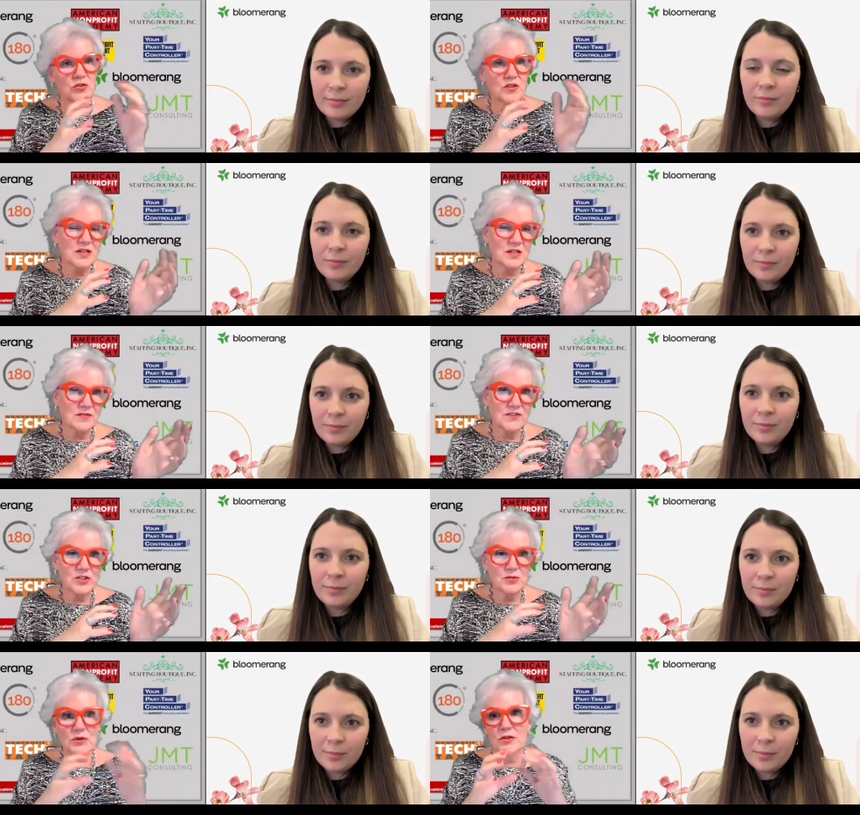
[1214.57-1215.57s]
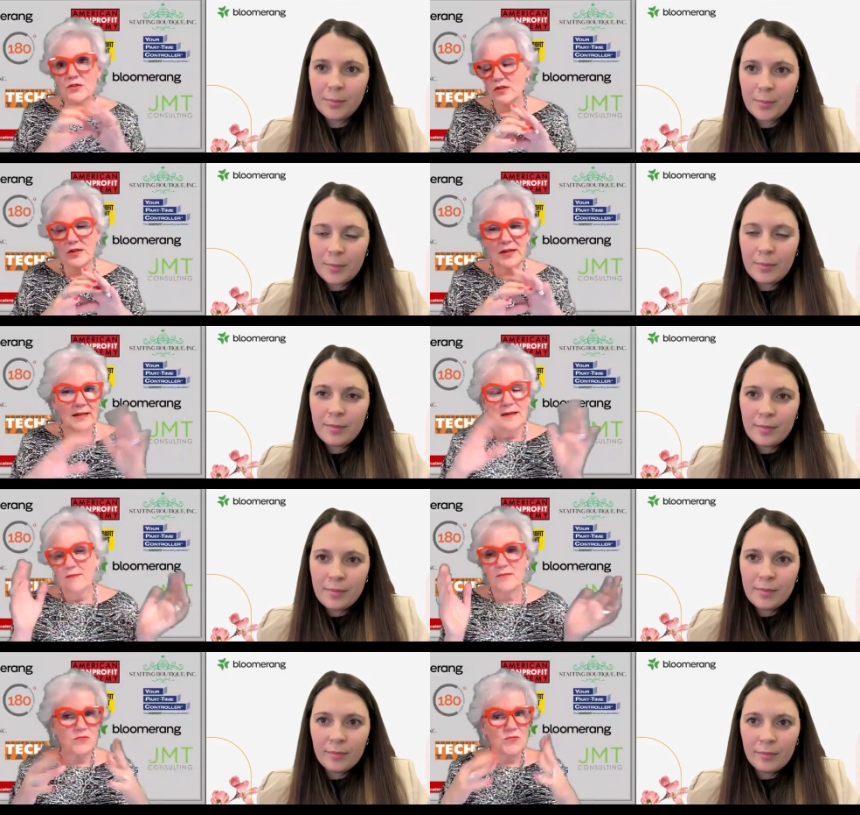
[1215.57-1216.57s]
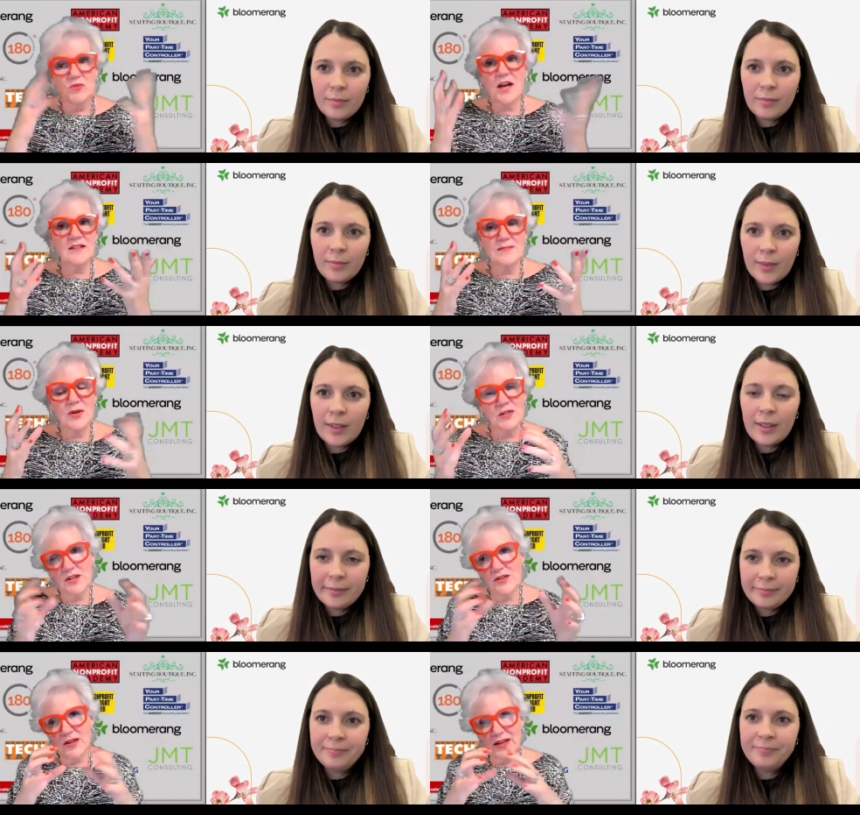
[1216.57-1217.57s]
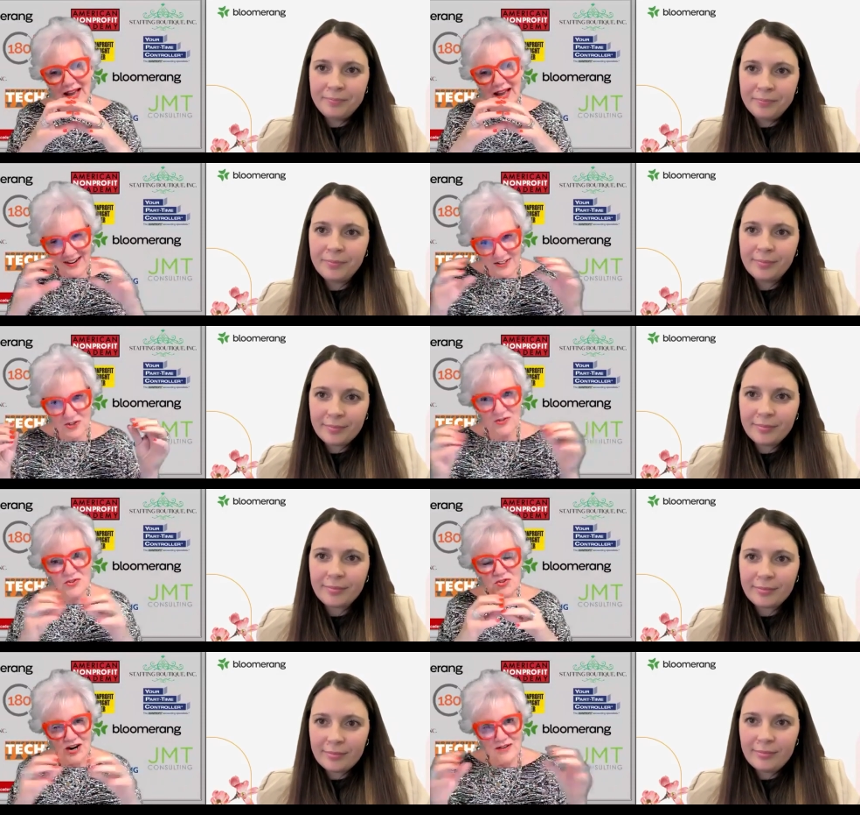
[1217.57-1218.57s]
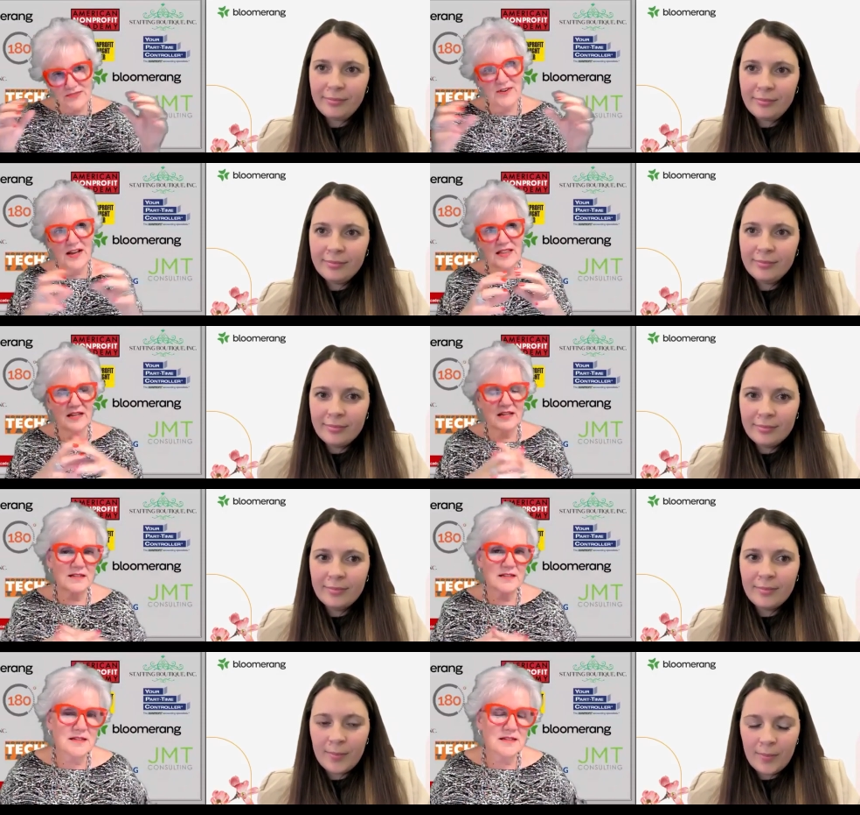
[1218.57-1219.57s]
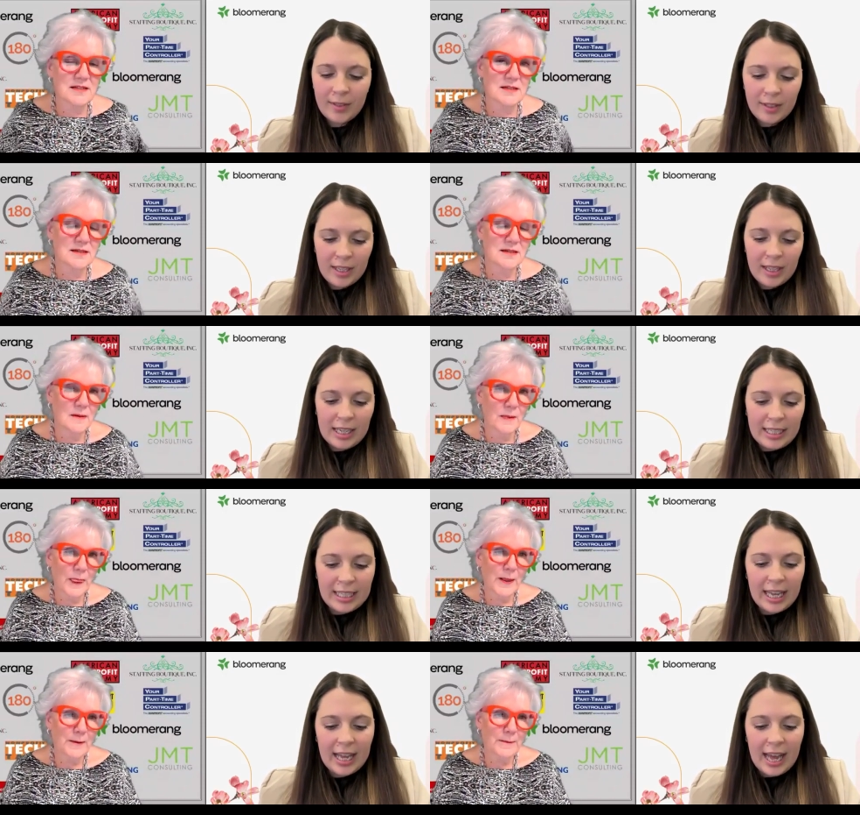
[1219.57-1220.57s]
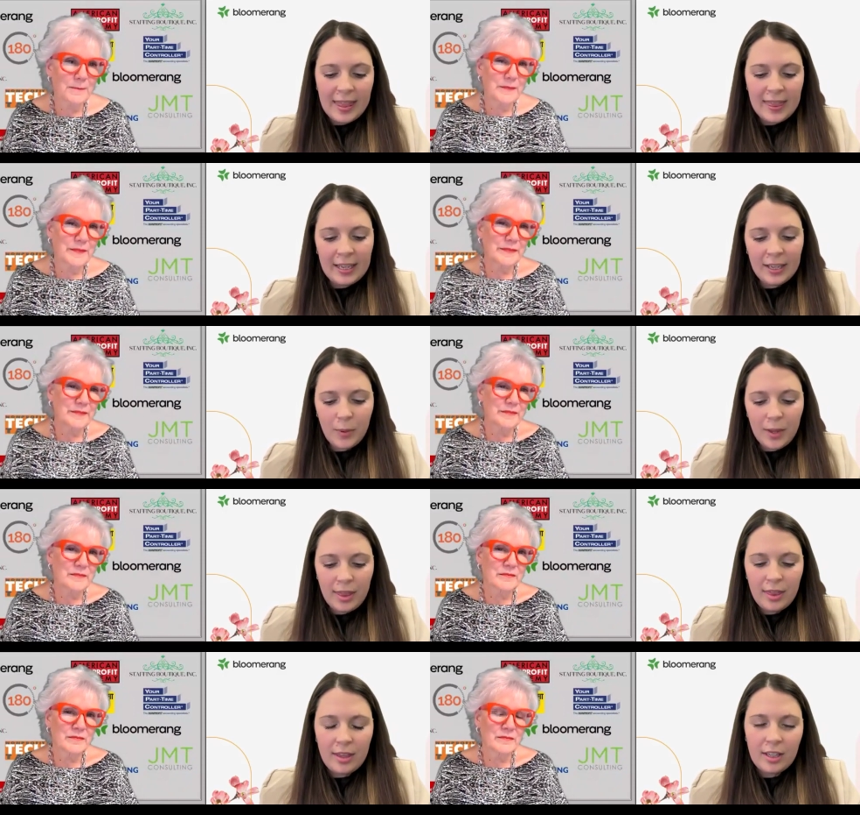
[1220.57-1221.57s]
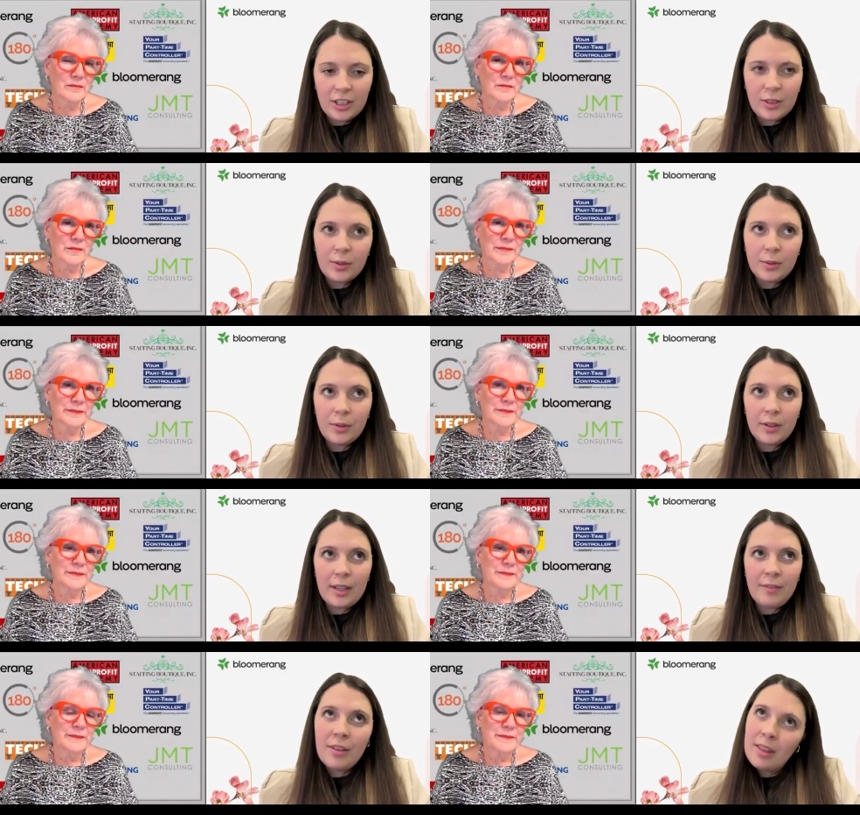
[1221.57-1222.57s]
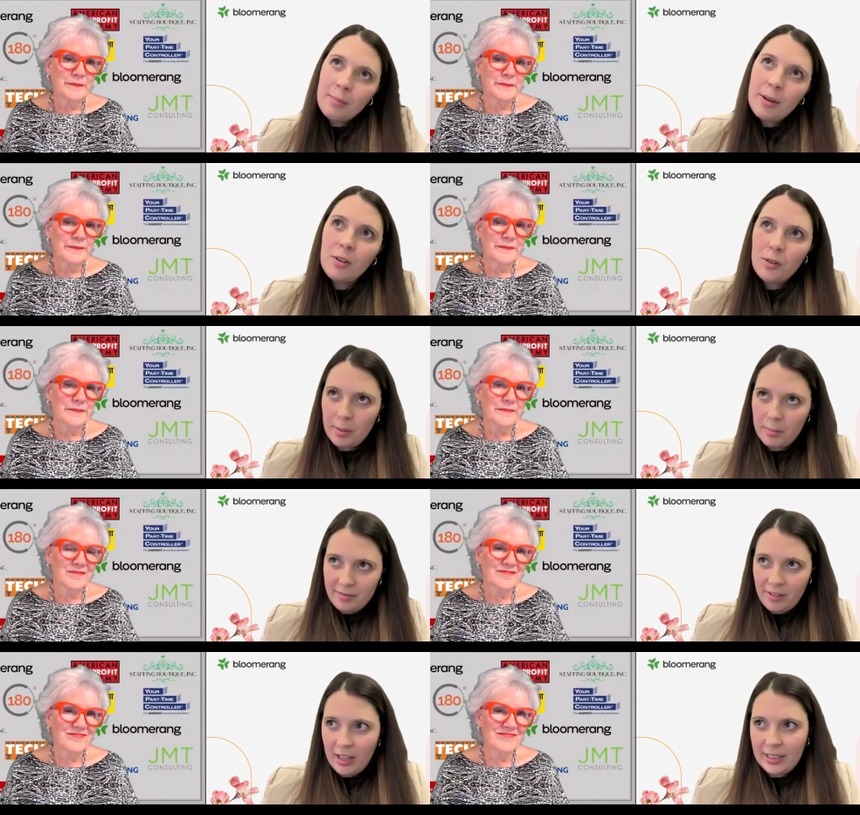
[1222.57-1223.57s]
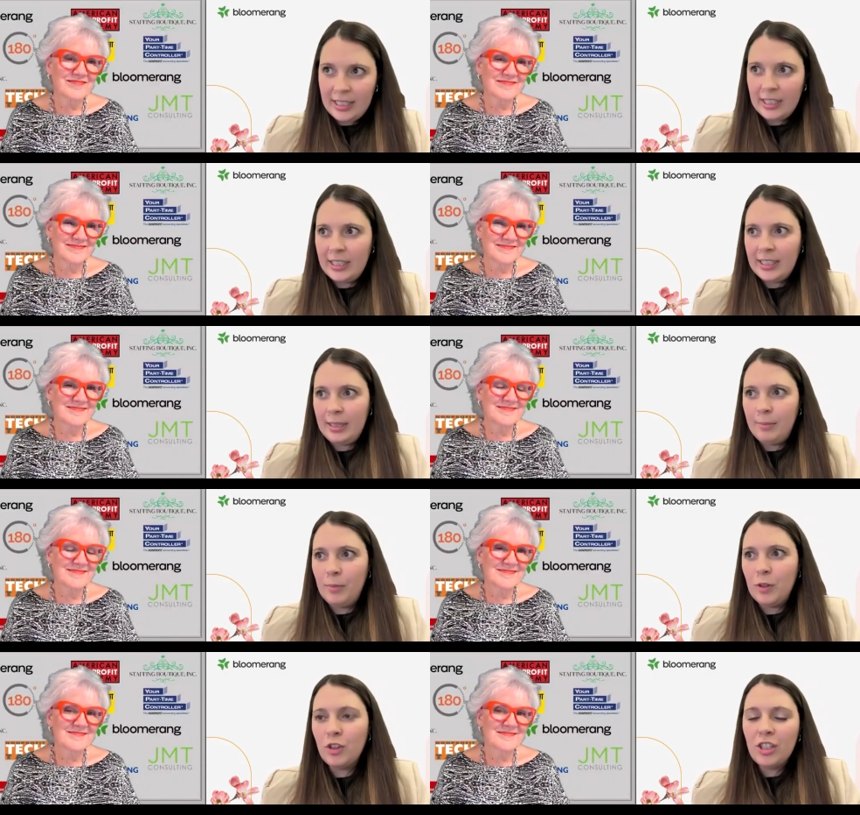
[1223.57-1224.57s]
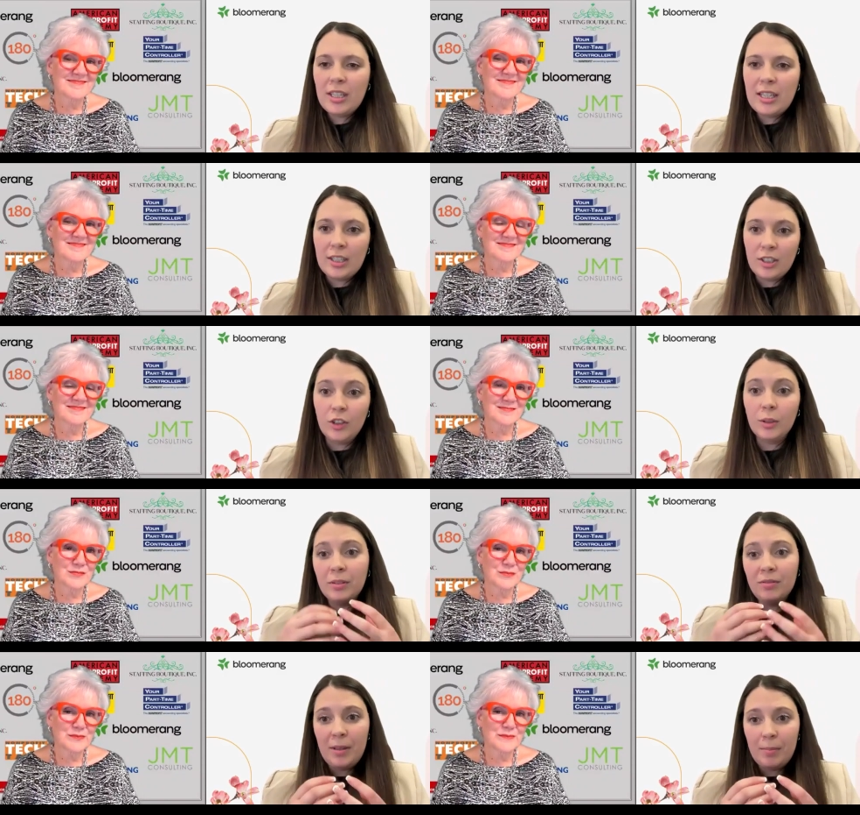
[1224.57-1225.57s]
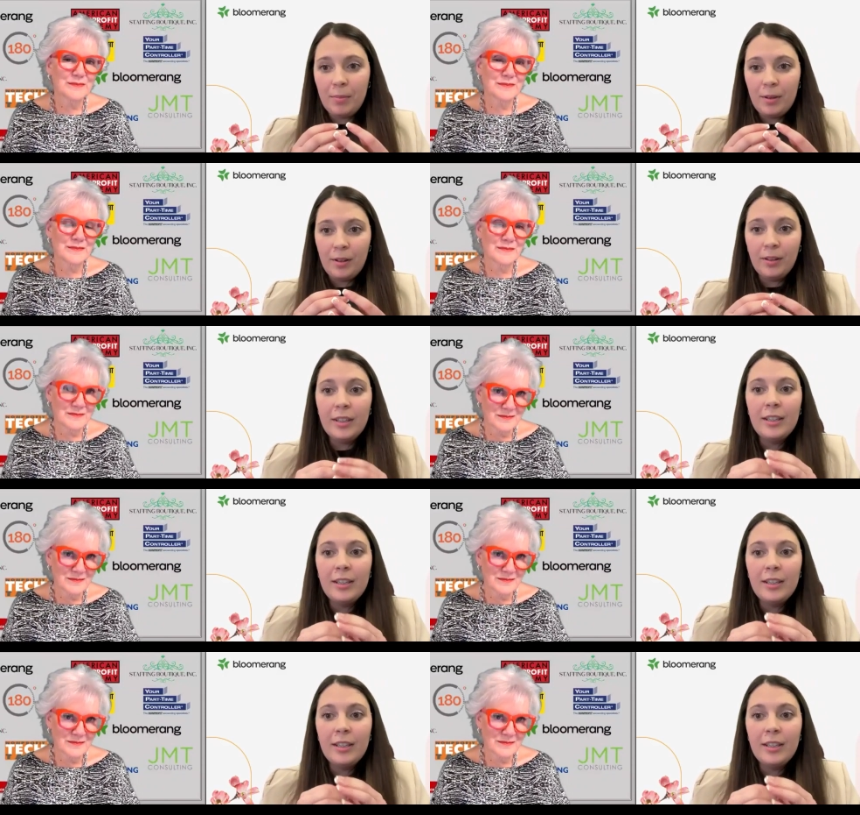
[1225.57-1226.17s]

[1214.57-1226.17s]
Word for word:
Speaker 1: or the individuals or toss them all together like how do you stratify this
Speaker 2: yeah i think with so if you think about corporate volunteerism usually it's a group of people